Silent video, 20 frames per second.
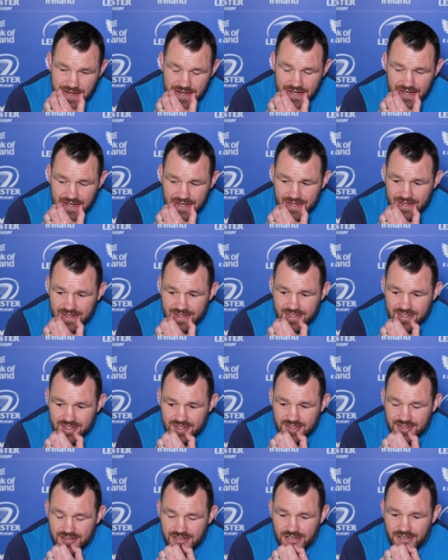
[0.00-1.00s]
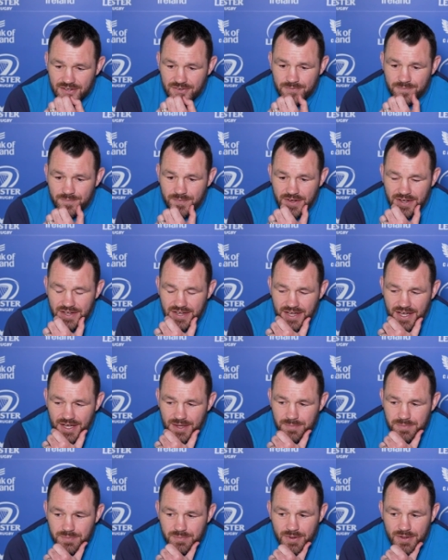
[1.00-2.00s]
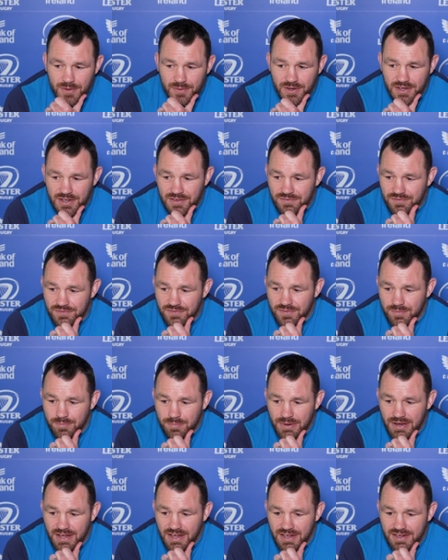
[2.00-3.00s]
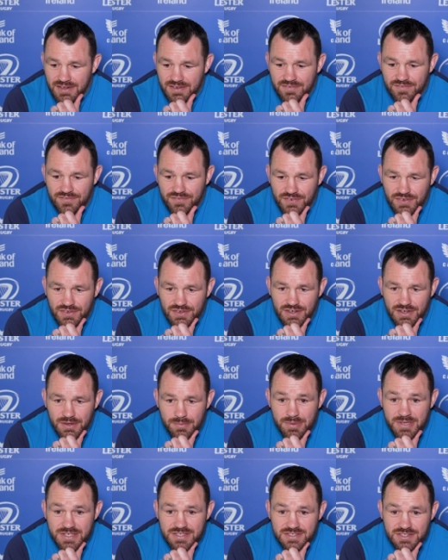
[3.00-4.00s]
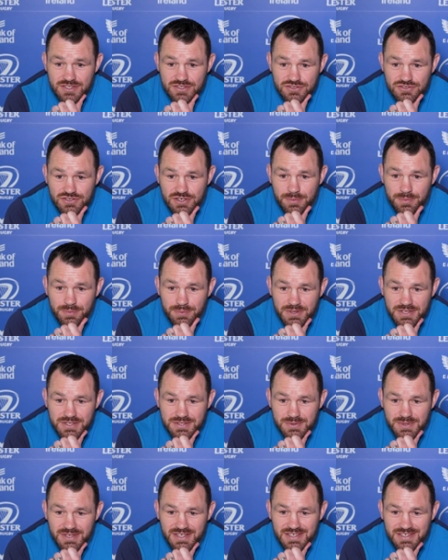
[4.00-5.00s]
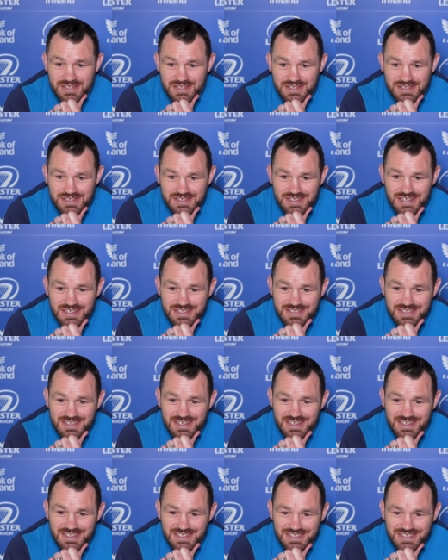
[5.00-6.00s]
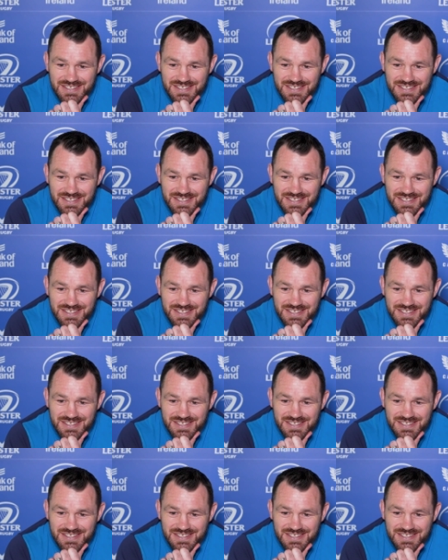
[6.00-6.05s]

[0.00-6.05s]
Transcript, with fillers: Uh, no, I helped my wife plan for a business trip this week yesterday,